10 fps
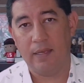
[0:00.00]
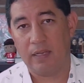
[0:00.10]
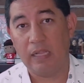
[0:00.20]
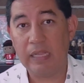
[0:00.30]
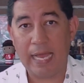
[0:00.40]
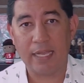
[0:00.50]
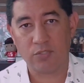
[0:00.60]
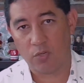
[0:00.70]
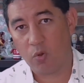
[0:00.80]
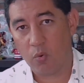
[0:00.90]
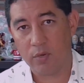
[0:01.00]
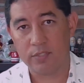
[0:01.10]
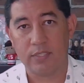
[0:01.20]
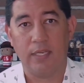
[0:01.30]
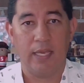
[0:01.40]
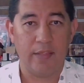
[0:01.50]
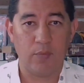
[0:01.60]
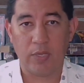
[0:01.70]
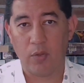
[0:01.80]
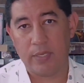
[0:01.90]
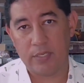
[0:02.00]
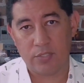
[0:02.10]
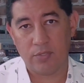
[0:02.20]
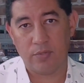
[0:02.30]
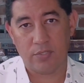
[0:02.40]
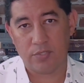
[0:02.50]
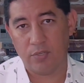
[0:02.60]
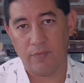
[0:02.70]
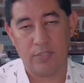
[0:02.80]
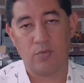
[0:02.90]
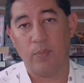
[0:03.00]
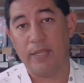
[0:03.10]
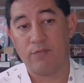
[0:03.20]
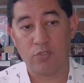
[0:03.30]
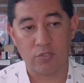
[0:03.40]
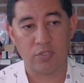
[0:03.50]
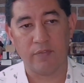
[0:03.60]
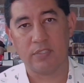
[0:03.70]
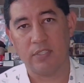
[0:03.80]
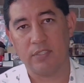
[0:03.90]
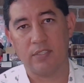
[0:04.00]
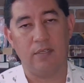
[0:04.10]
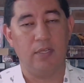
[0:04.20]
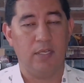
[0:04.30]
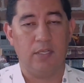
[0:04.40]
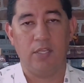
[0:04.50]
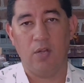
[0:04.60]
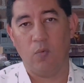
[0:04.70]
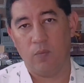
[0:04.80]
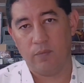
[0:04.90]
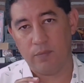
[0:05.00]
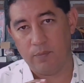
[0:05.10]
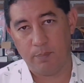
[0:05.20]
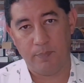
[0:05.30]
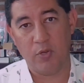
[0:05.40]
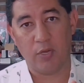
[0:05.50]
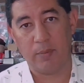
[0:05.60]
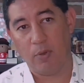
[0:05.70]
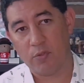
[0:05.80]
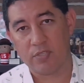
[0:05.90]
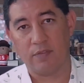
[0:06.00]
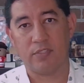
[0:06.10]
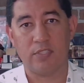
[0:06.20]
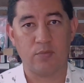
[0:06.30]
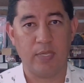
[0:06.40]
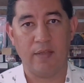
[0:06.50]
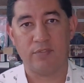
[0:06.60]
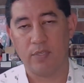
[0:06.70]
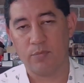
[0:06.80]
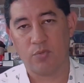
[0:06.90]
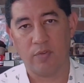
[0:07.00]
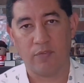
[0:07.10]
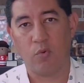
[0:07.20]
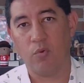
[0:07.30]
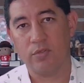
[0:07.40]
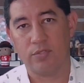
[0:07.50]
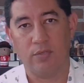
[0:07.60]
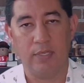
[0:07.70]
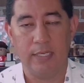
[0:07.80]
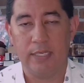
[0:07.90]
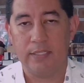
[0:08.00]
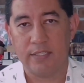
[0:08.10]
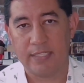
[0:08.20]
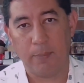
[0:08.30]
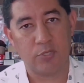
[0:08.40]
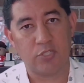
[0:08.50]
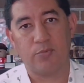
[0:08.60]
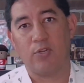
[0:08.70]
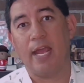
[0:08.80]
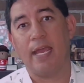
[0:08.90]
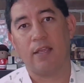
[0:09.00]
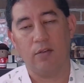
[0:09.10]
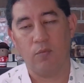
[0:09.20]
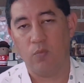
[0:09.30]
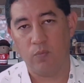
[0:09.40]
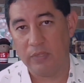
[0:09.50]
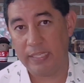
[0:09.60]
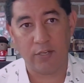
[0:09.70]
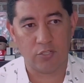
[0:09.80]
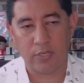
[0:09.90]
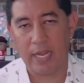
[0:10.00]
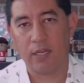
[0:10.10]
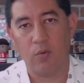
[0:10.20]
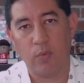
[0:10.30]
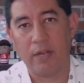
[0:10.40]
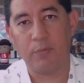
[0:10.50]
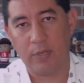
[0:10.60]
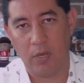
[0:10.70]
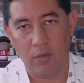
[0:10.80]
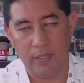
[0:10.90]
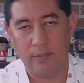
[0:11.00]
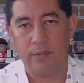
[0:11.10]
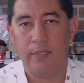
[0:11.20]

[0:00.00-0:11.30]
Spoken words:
class or course, and then we go into the service. Or we have 2 services, and during both services we have some sort of course or discipleship track or leader track or whatever we call it.